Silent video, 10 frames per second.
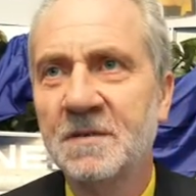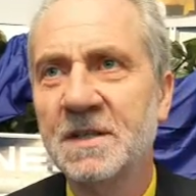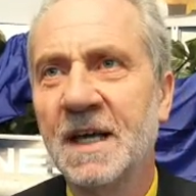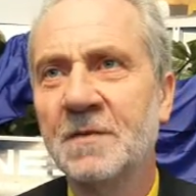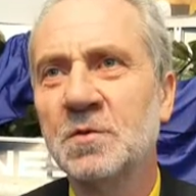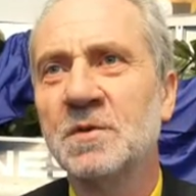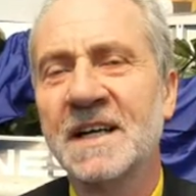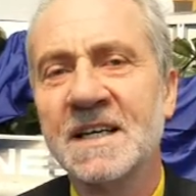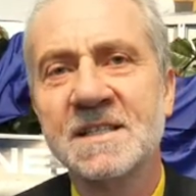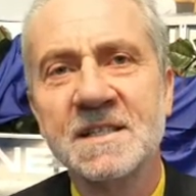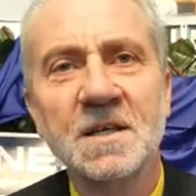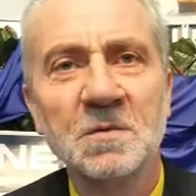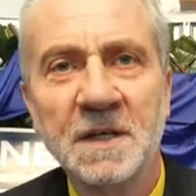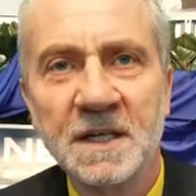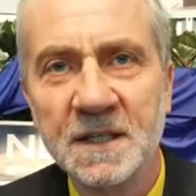We have to raise the
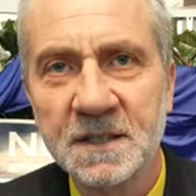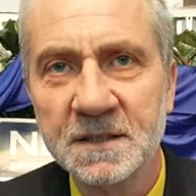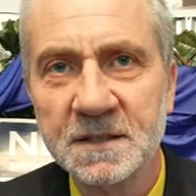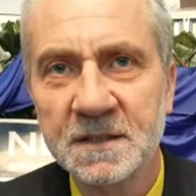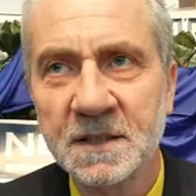awareness,